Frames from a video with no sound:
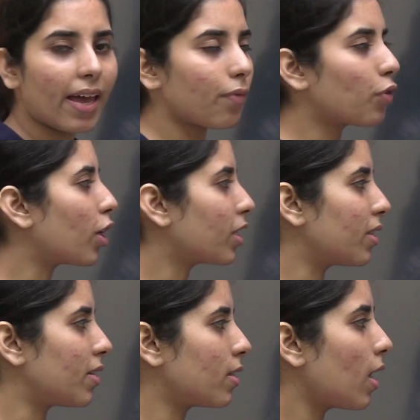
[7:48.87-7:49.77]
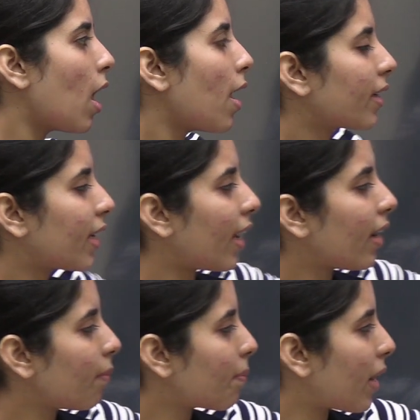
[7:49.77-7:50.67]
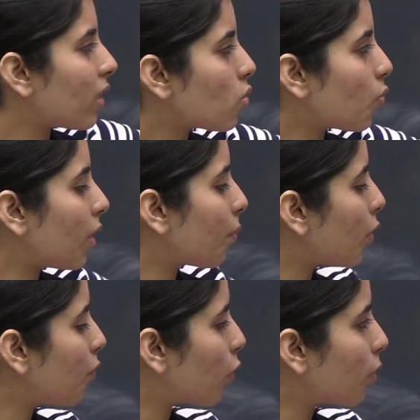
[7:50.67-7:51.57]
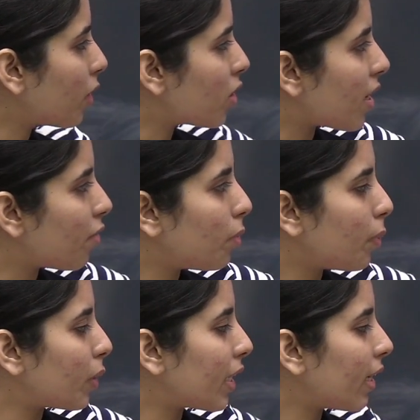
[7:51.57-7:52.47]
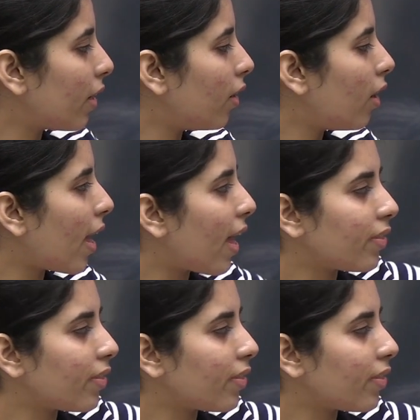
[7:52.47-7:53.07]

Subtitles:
I have got this. K minus 1 upon 4, because I will be putting here,